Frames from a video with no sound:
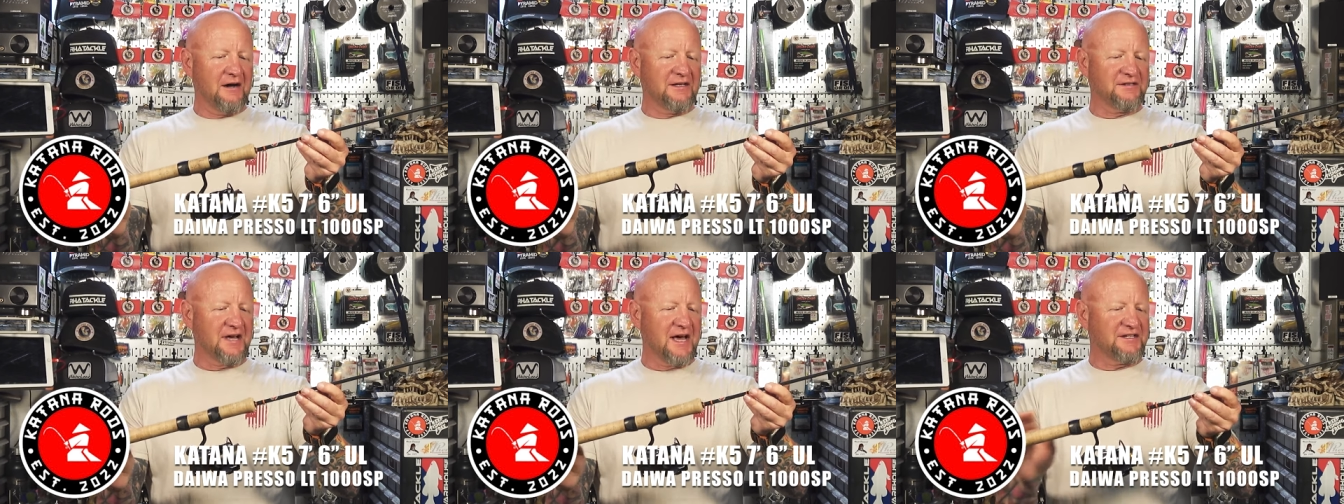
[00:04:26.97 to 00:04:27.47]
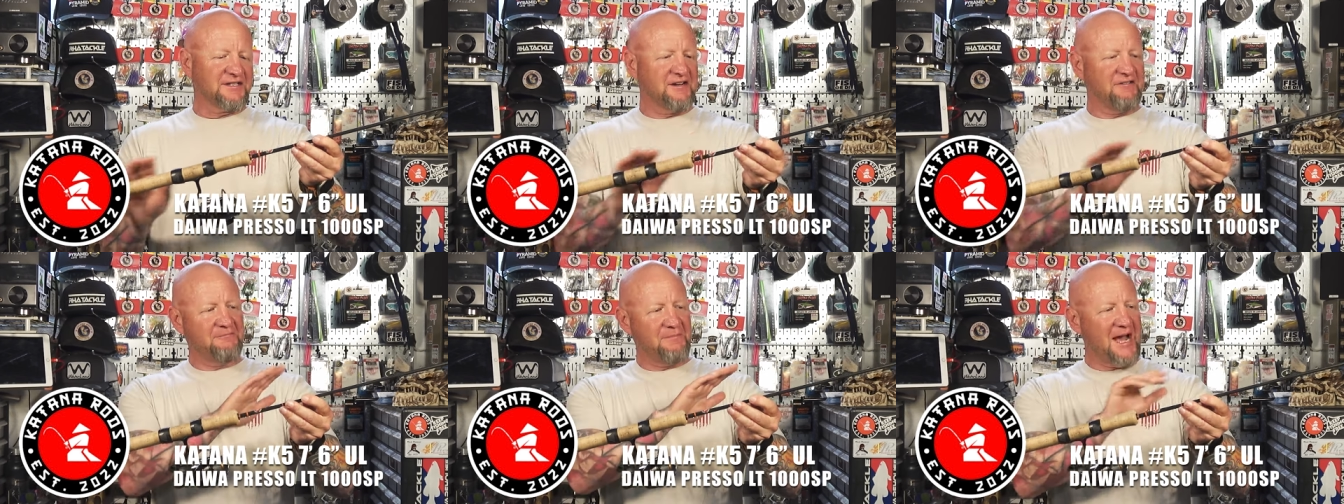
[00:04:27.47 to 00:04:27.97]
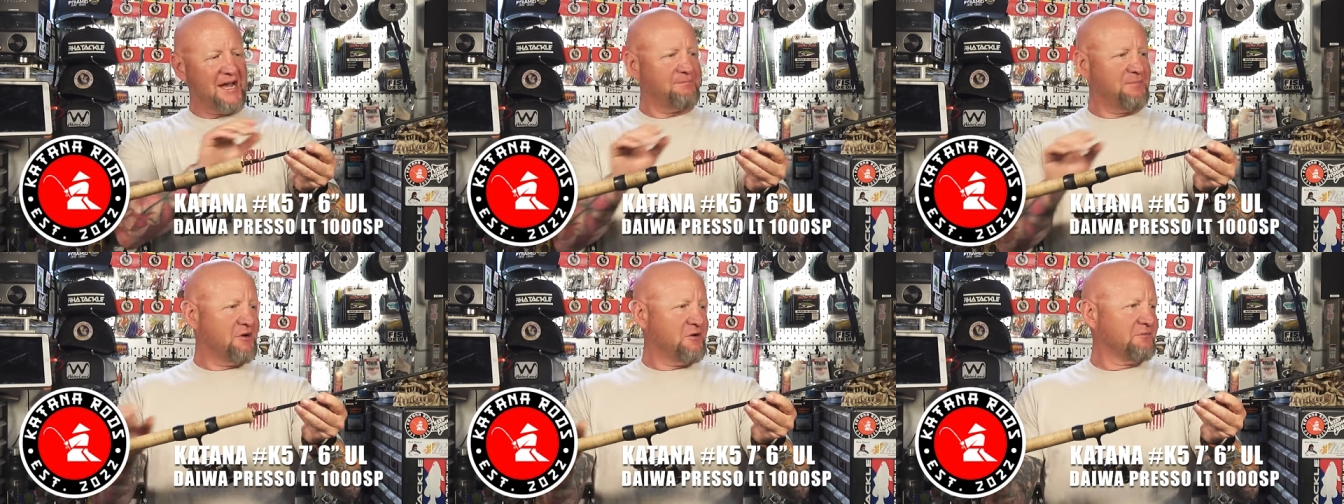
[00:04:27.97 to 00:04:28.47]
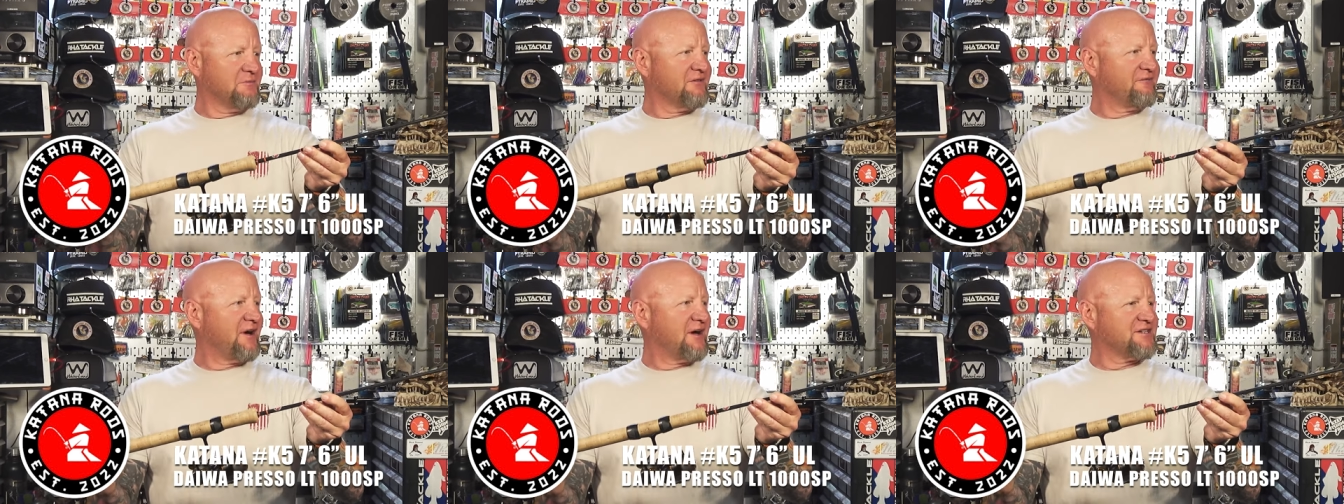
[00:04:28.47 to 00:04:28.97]
it's got a stiff backbone but a
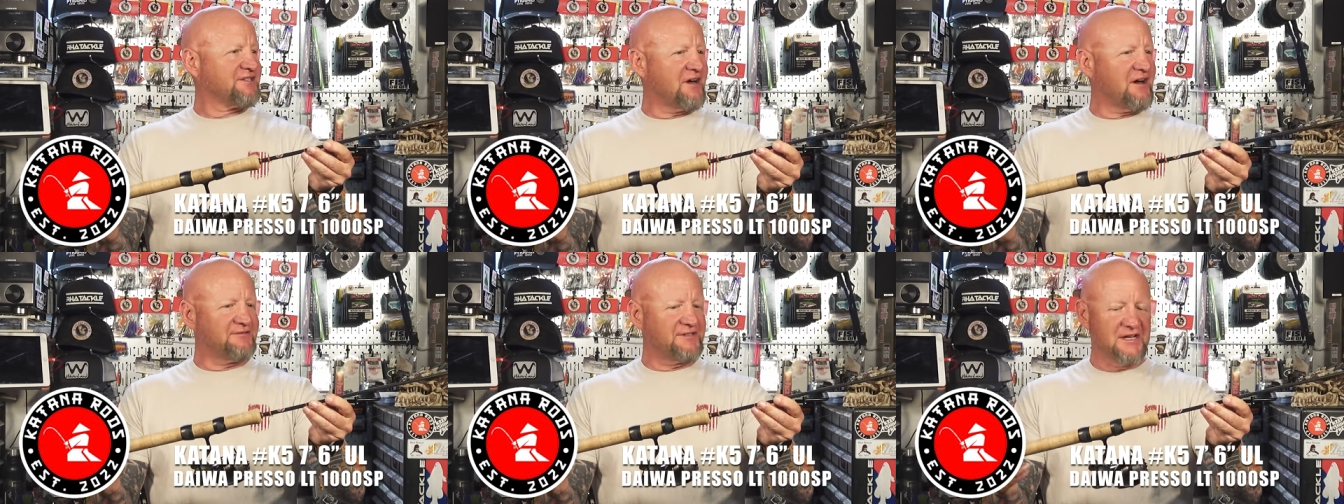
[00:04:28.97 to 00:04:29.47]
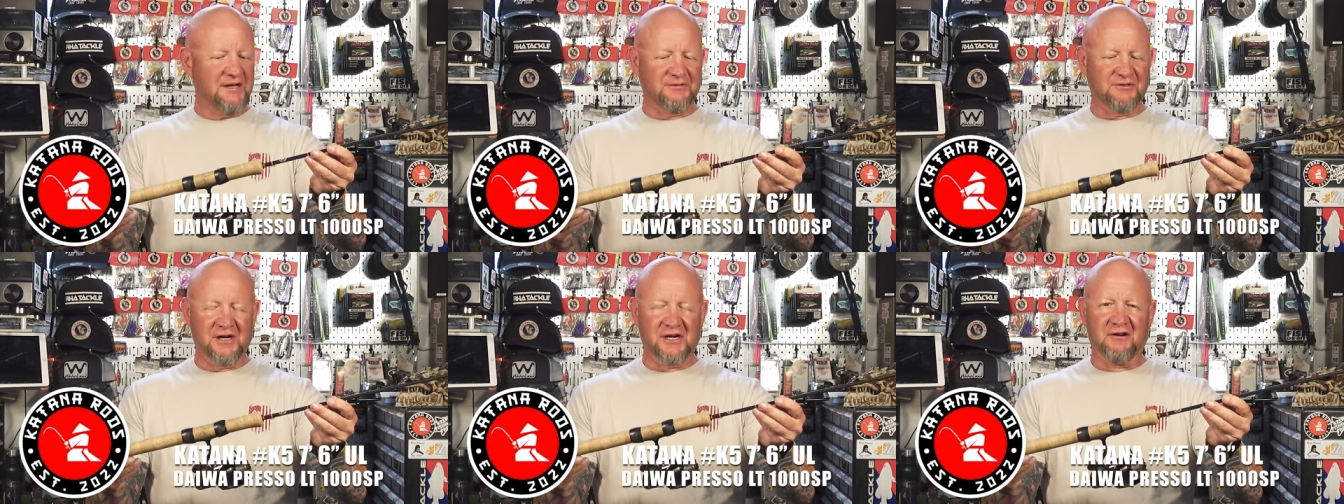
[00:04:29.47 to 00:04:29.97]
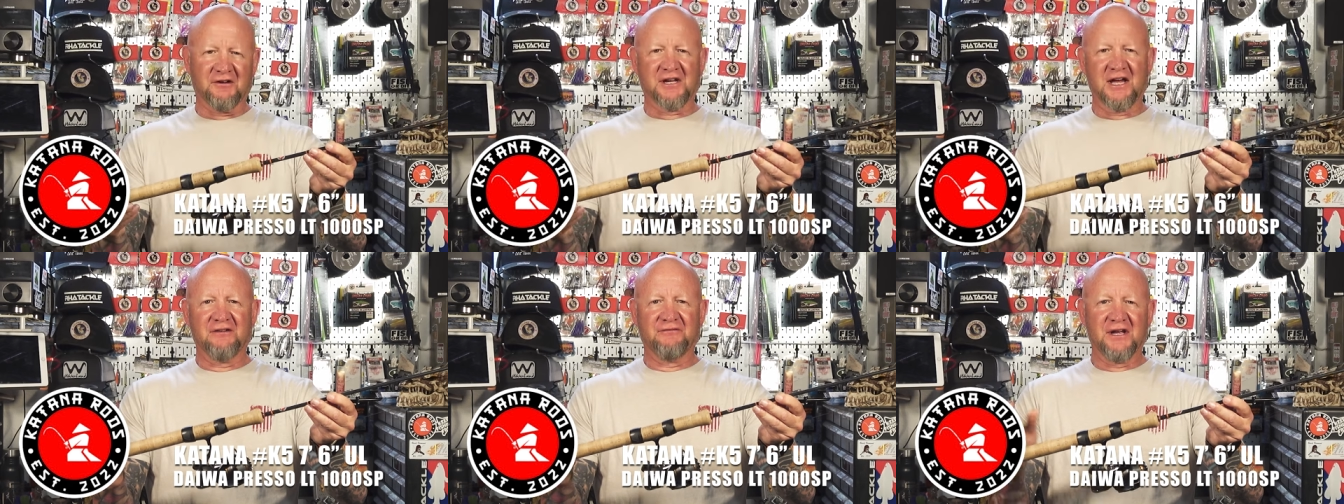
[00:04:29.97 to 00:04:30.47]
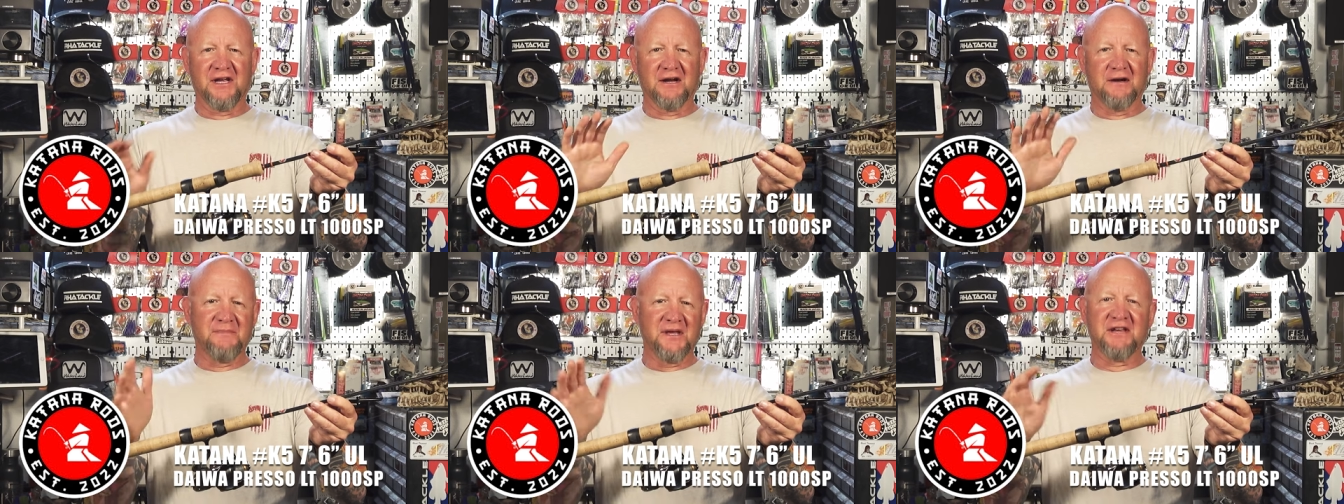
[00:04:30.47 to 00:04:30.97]
very soft tip, so I call it kind of
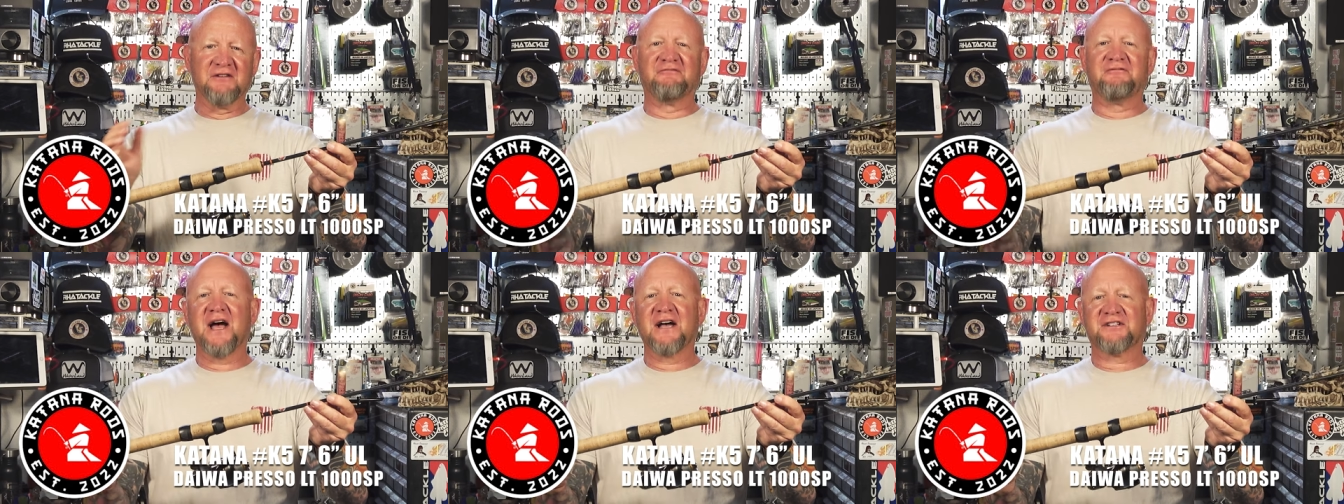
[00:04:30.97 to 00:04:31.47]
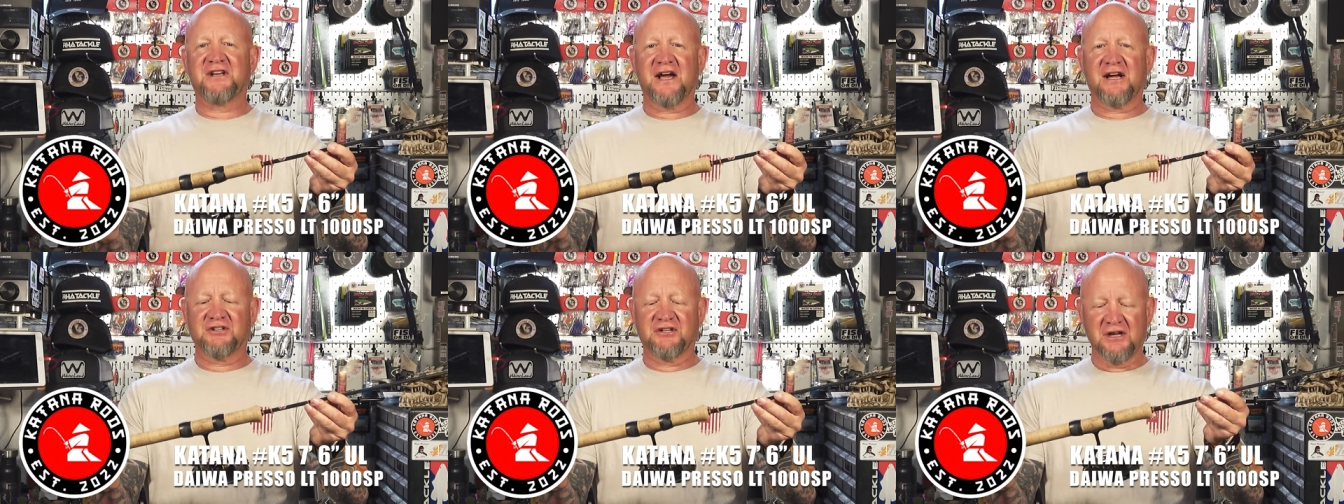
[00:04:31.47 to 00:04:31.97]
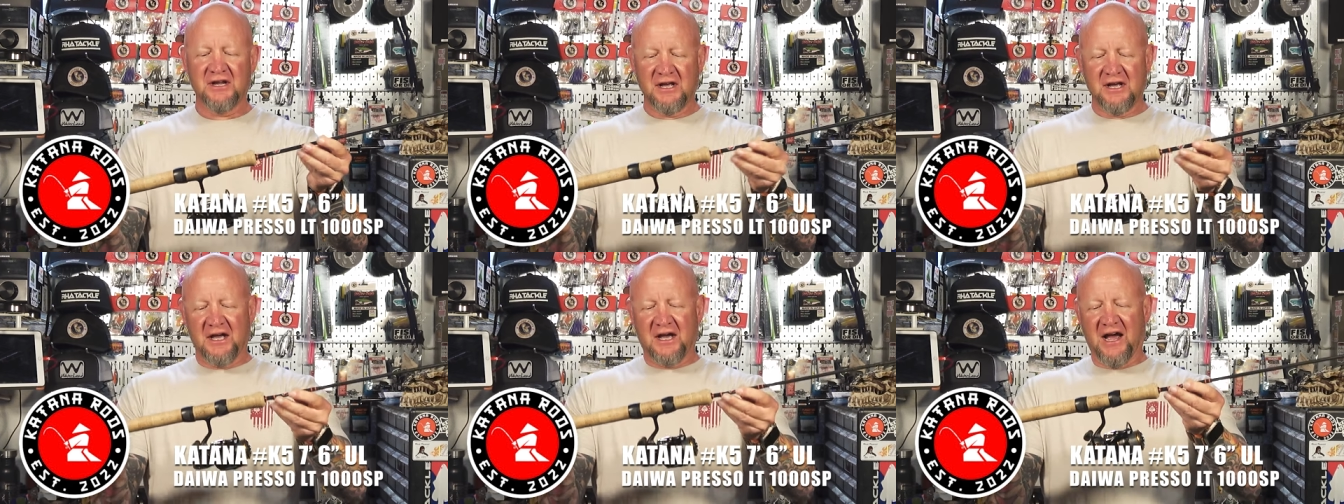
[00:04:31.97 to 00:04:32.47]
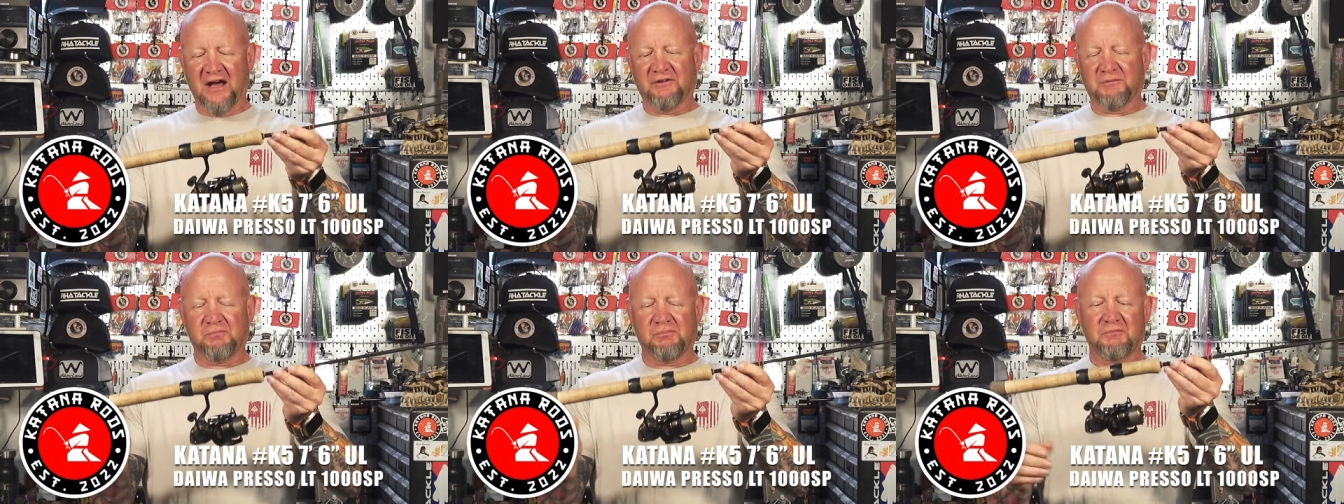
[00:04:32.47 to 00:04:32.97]
a medium fast action. I have it